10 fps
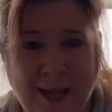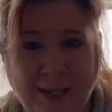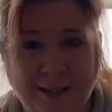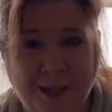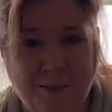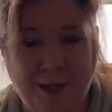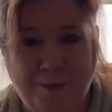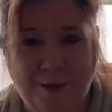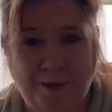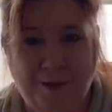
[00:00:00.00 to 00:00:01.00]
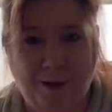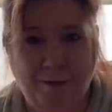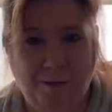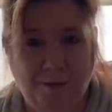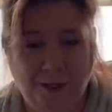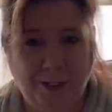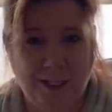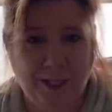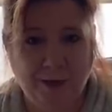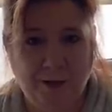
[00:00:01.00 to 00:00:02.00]
Some people are really
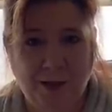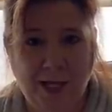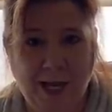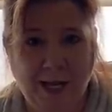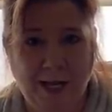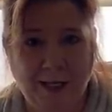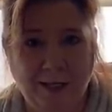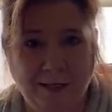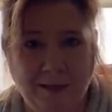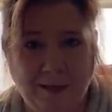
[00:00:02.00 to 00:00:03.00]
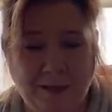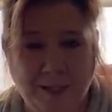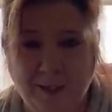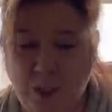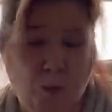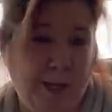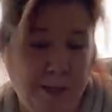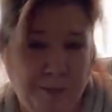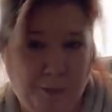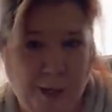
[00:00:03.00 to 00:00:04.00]
literal and just don't
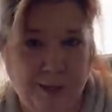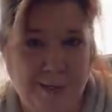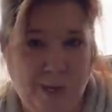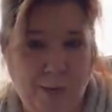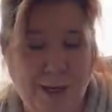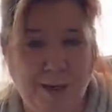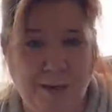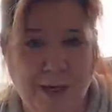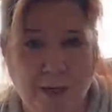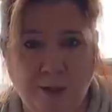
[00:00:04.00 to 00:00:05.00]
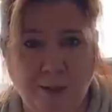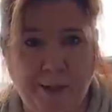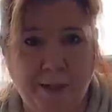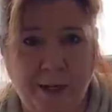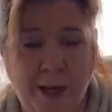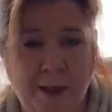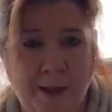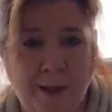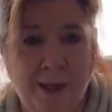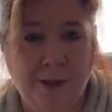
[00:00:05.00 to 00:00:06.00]
like the paws that way and they think it looks weird.
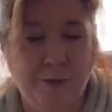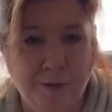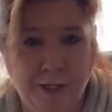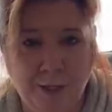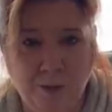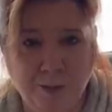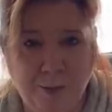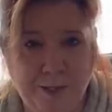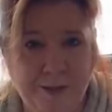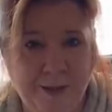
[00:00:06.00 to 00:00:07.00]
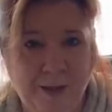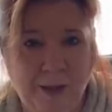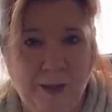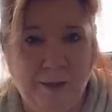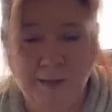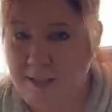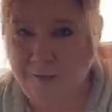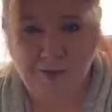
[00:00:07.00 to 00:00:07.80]
If you think it looks weird, that's